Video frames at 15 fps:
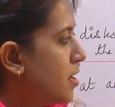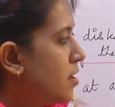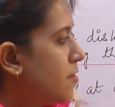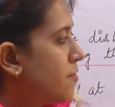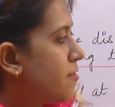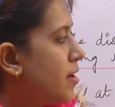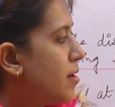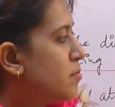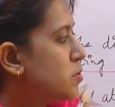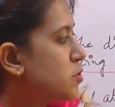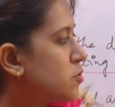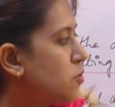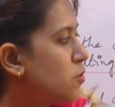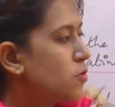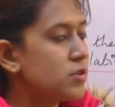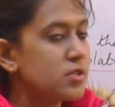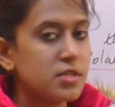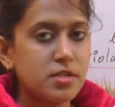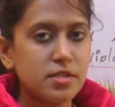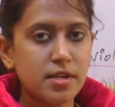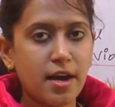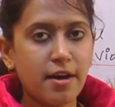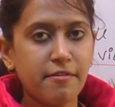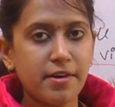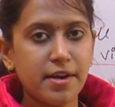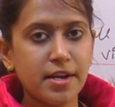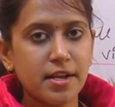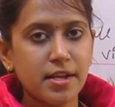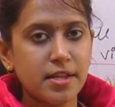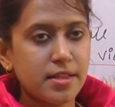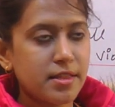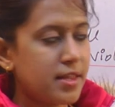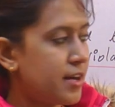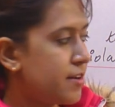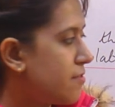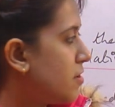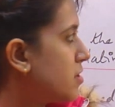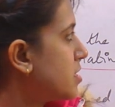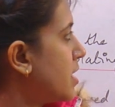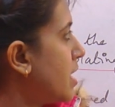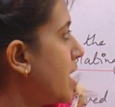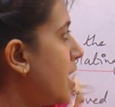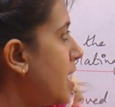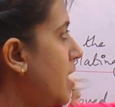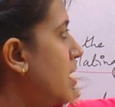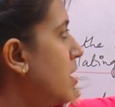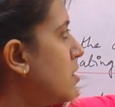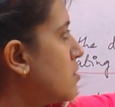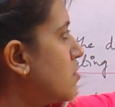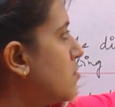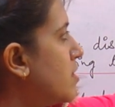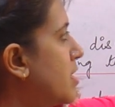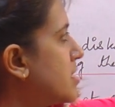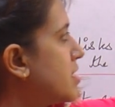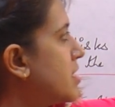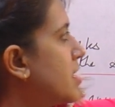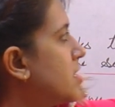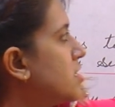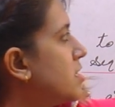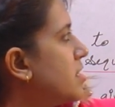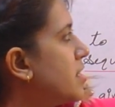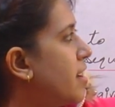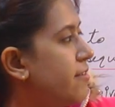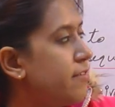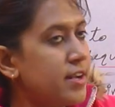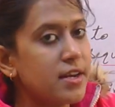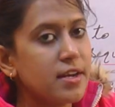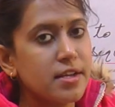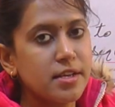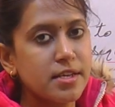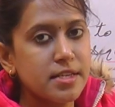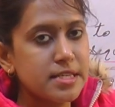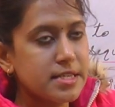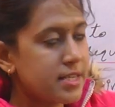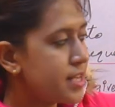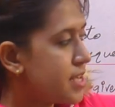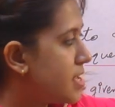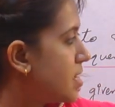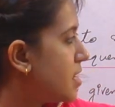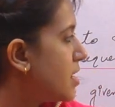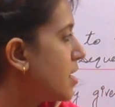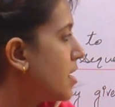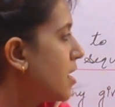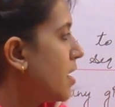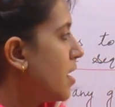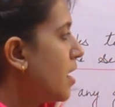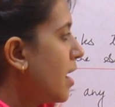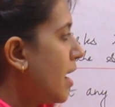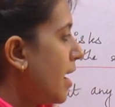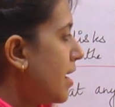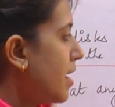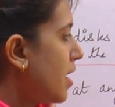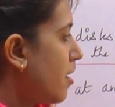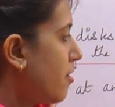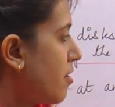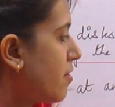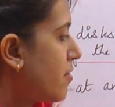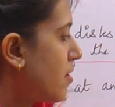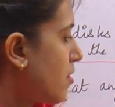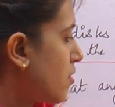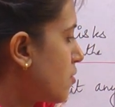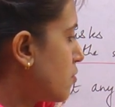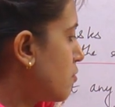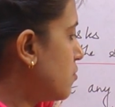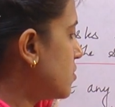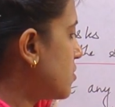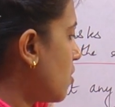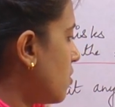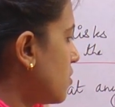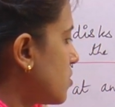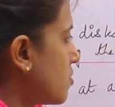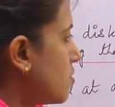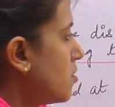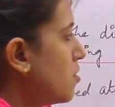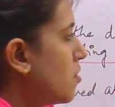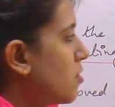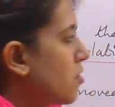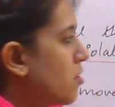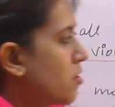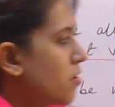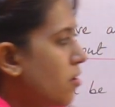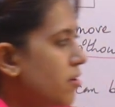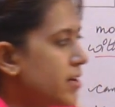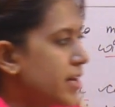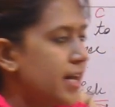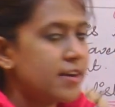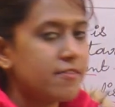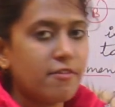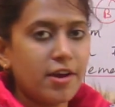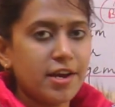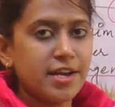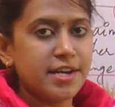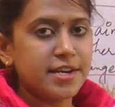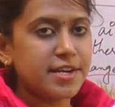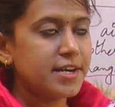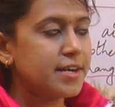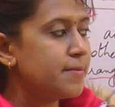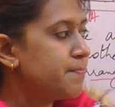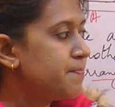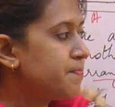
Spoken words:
from source tower, that was A, to destination tower C, and our rules also not get violated.